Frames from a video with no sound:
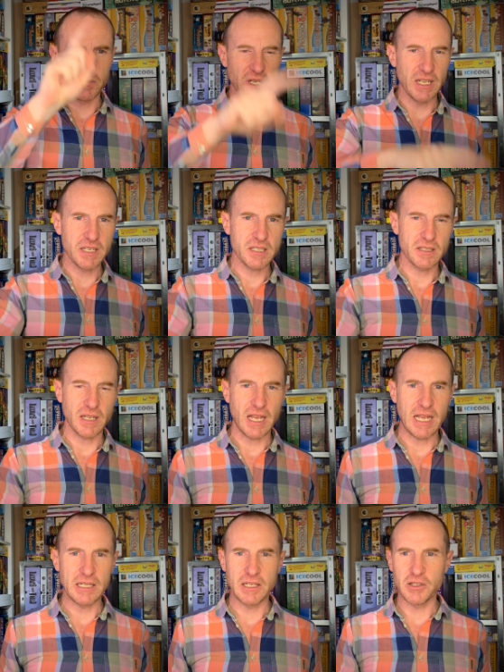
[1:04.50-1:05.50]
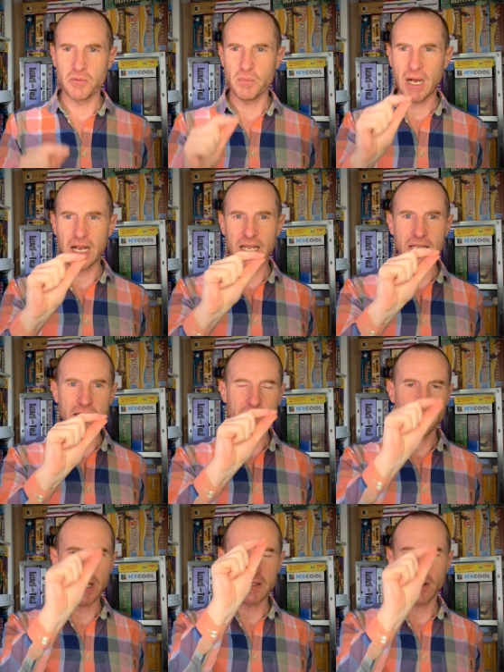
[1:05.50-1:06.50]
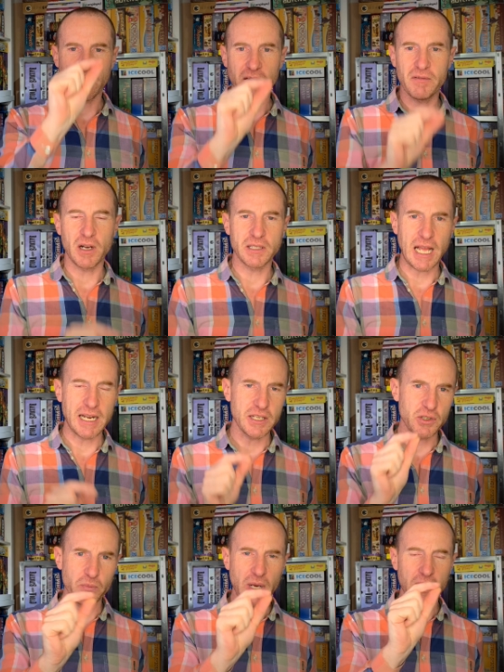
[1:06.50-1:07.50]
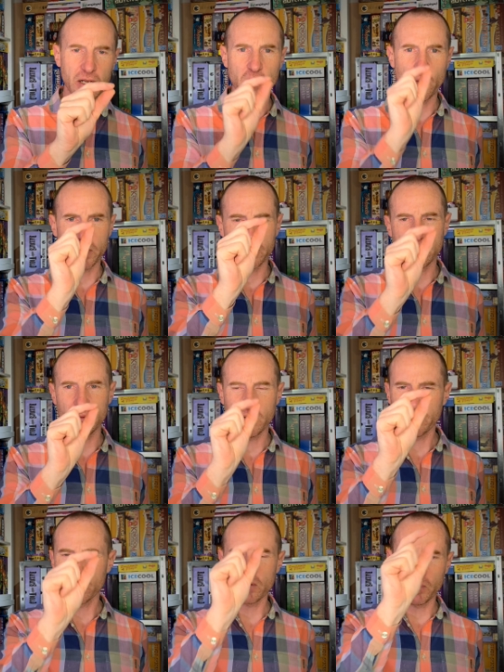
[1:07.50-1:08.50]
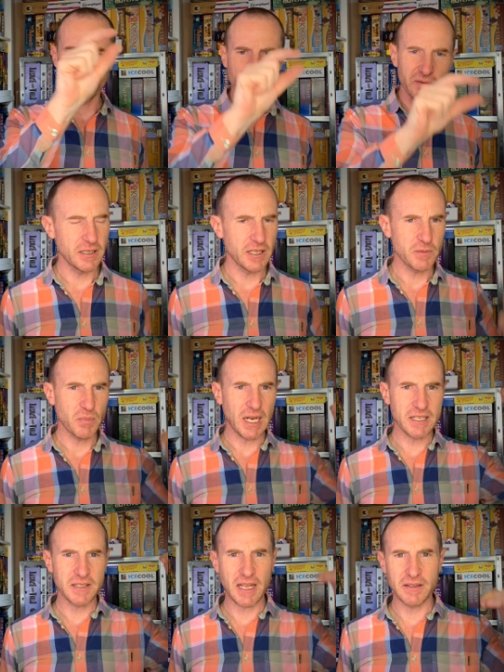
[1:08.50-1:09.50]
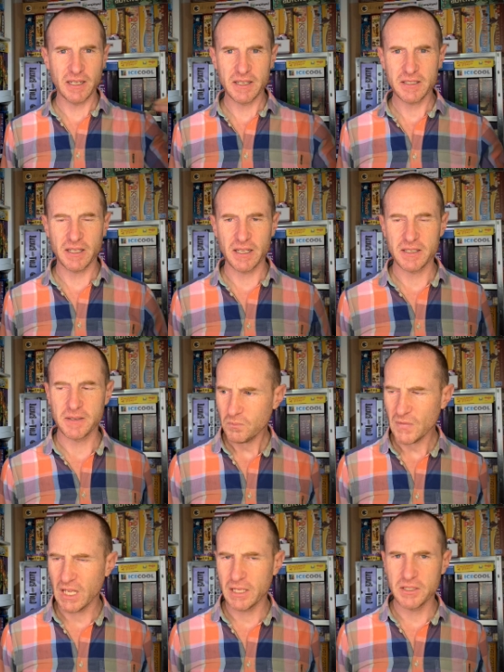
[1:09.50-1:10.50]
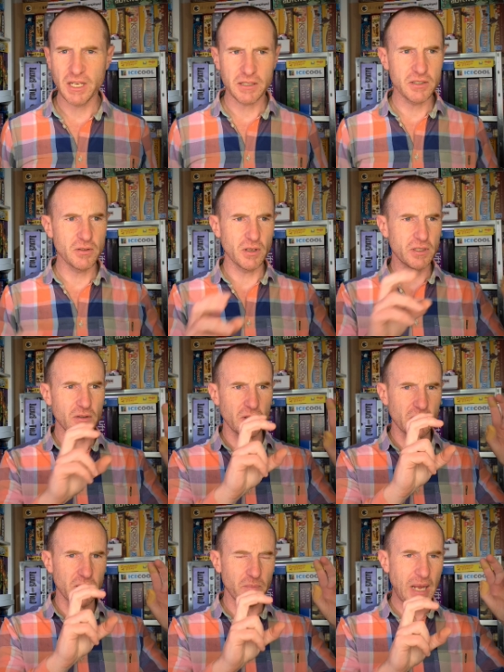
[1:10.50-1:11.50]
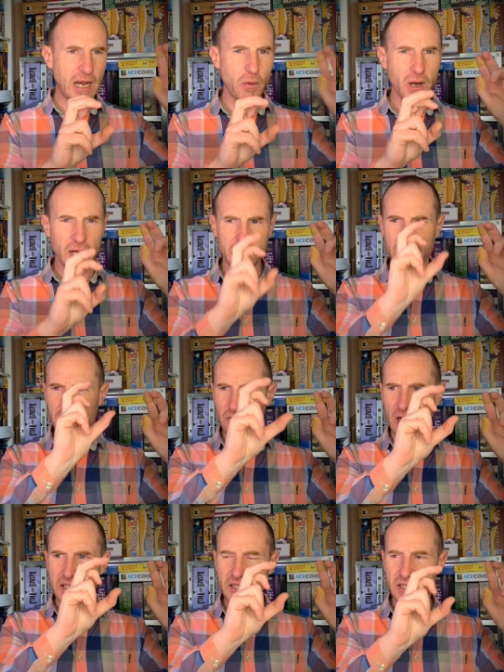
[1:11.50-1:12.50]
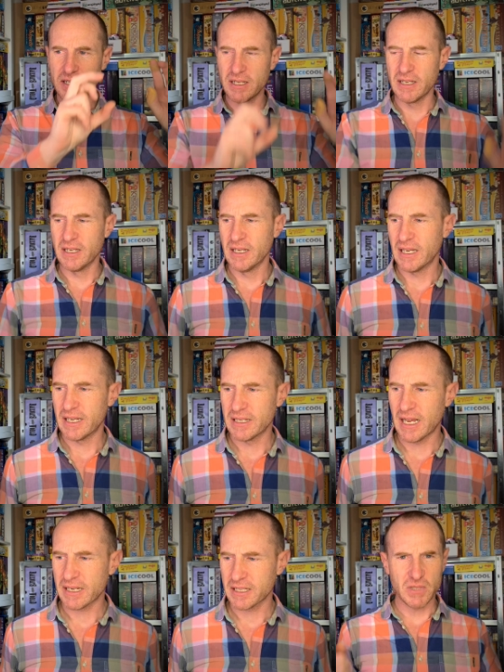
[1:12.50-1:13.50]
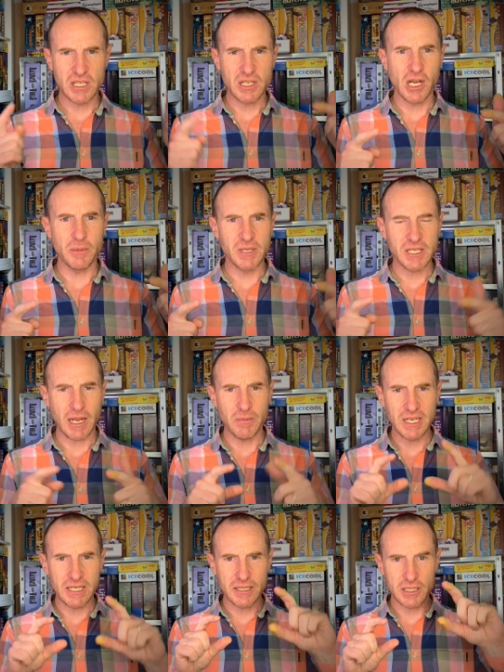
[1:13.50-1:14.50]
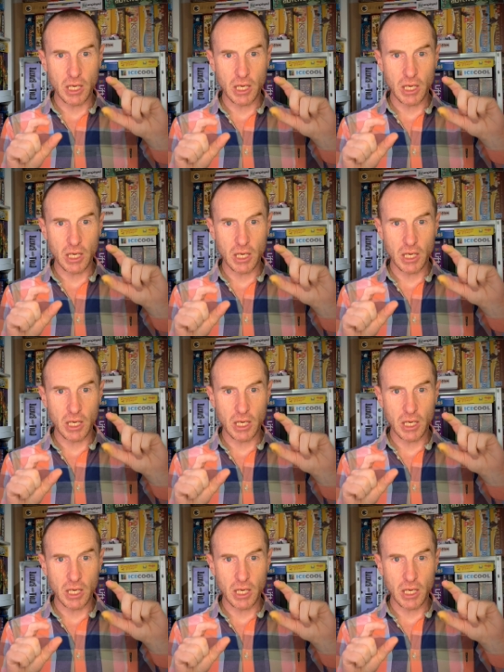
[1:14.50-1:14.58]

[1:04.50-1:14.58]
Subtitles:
list, and then you pay, depending on how far down it is, you pay a coin or a victory point for each place down the list it is. And yeah, you've got a power and a race, and that determines how many